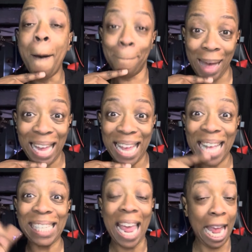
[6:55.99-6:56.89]
My
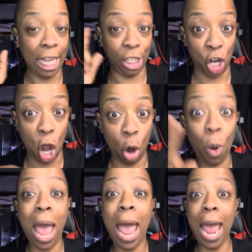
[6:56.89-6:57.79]
guess is no.
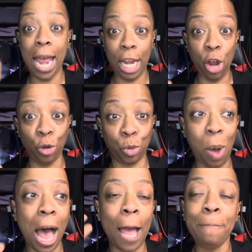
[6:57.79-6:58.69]
And here's
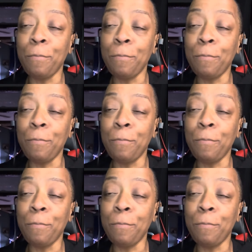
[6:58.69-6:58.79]
why.